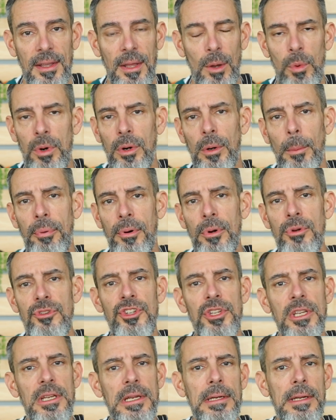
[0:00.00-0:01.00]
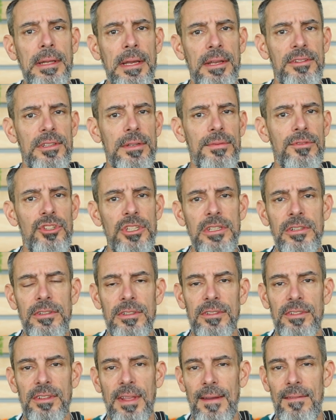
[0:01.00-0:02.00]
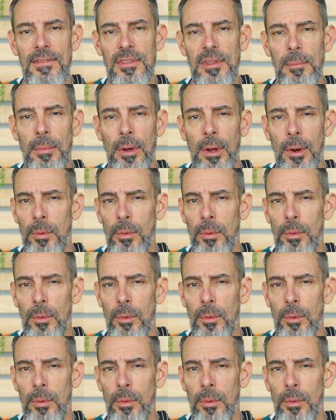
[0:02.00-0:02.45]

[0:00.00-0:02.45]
And we're approaching it as if Jesus gave them